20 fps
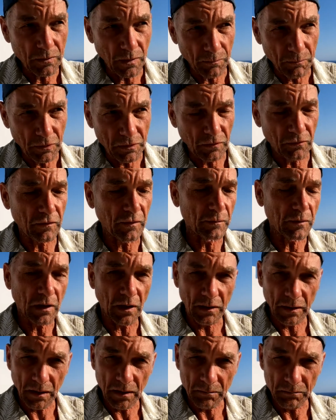They put the SIM
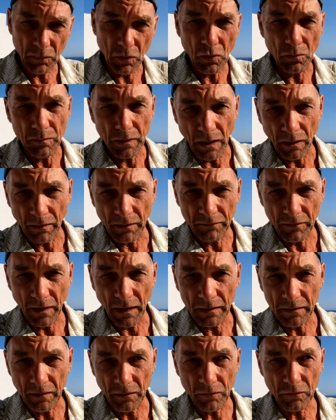card in and boom, now I've
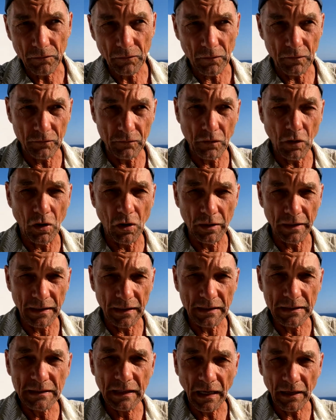got this for
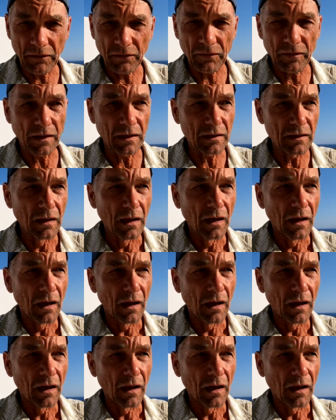calling and texting.